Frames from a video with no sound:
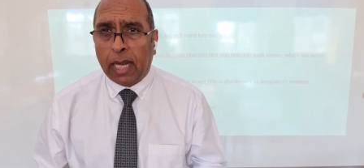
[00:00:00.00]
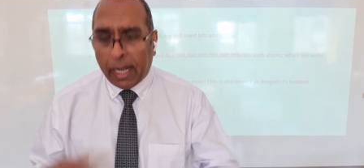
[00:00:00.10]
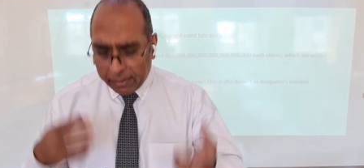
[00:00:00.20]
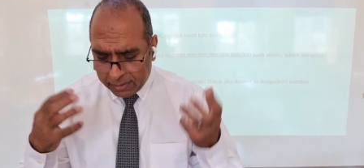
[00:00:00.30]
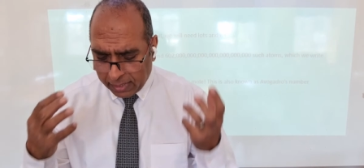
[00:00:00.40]

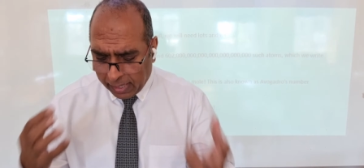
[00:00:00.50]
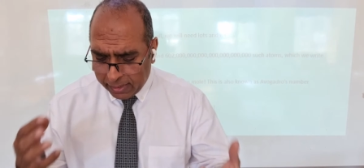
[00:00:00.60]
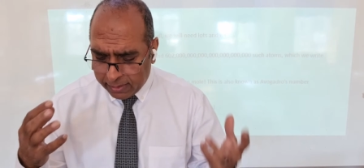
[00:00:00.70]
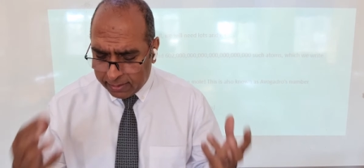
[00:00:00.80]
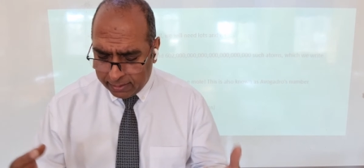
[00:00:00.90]

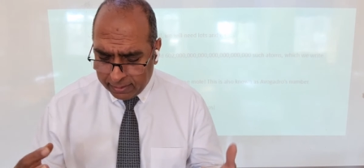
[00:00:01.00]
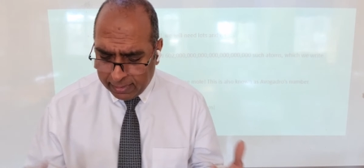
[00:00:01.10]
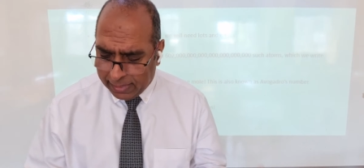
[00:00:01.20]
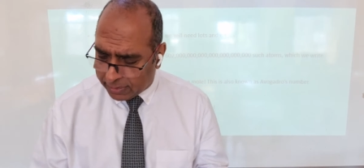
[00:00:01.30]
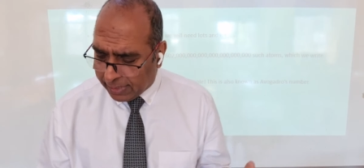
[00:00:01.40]
And
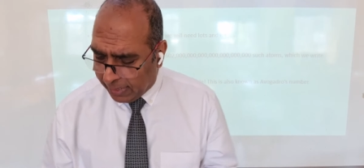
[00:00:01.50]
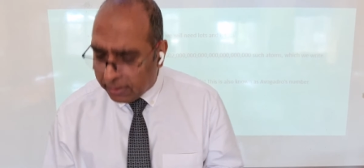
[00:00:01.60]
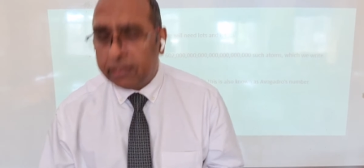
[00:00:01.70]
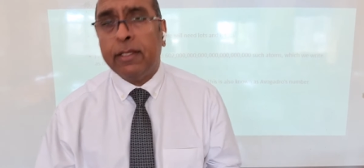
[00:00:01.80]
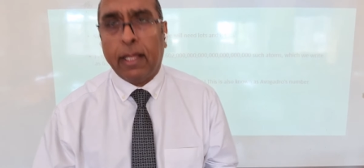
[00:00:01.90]
let's get
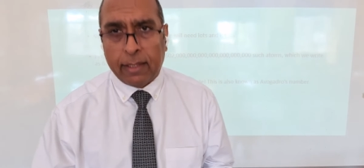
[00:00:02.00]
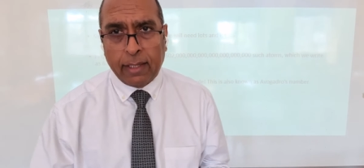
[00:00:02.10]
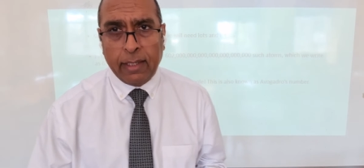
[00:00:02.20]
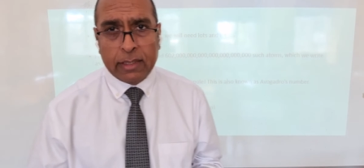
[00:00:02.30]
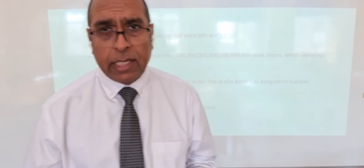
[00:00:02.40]
into that
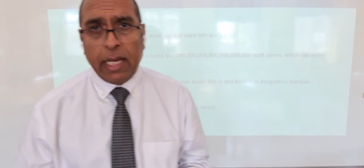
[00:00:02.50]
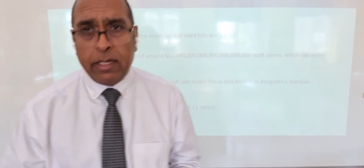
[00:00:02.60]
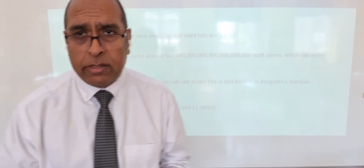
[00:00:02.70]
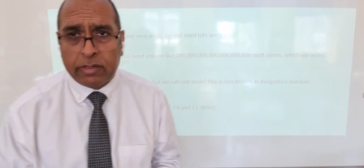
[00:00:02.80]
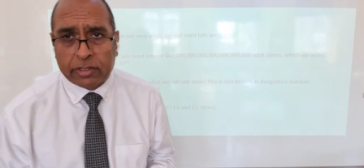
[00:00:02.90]
then. Let's get
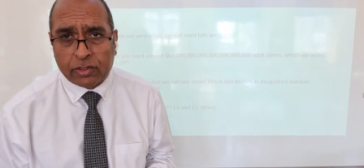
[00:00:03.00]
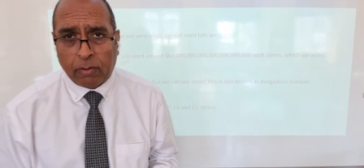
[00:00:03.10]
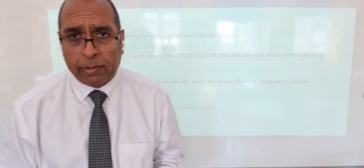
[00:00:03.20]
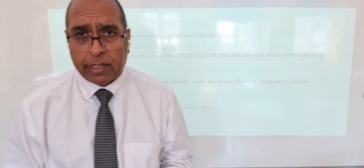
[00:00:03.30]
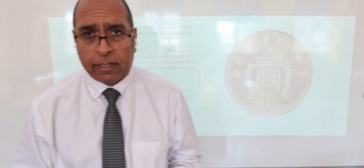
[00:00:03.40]
into this
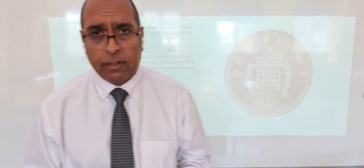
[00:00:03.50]
topic.